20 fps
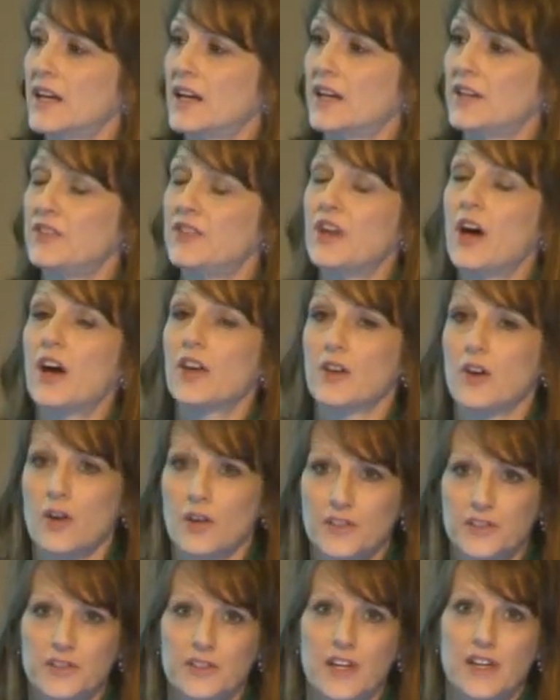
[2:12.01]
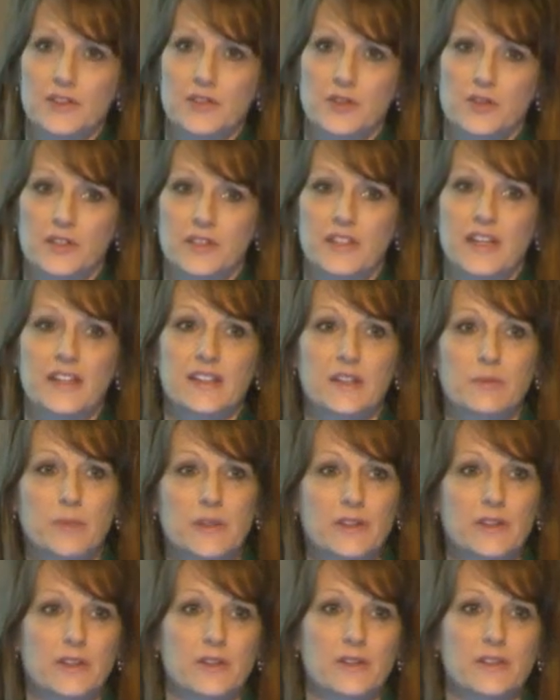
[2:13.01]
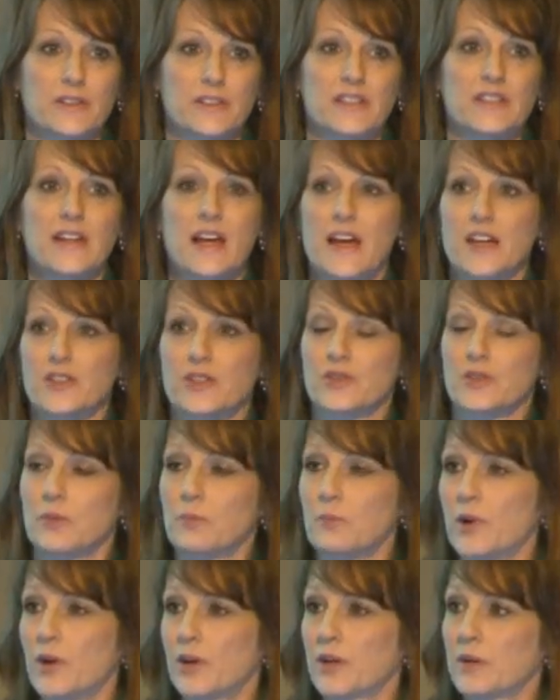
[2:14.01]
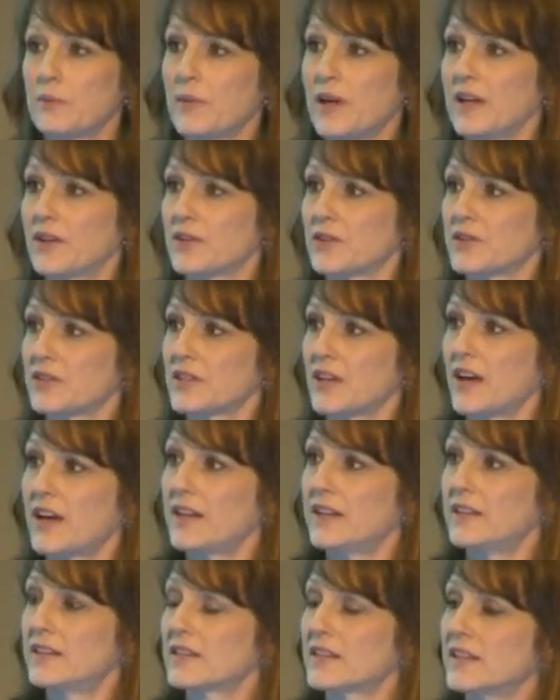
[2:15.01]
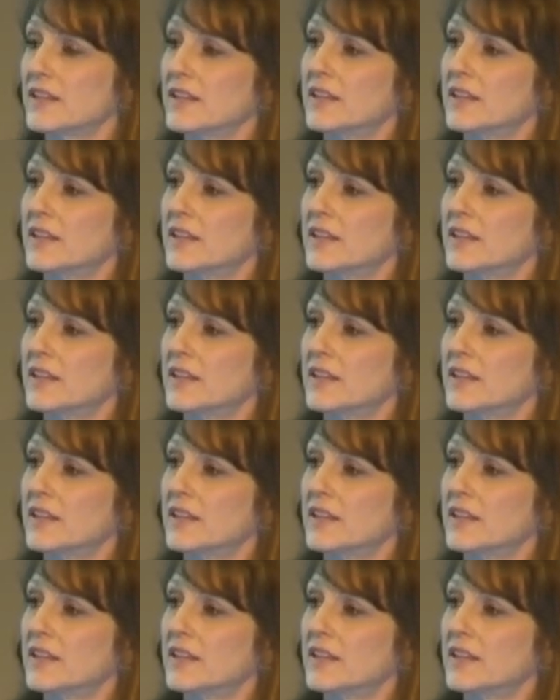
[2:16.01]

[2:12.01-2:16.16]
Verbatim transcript: Uh, not all states are connected, but there is a national market maker site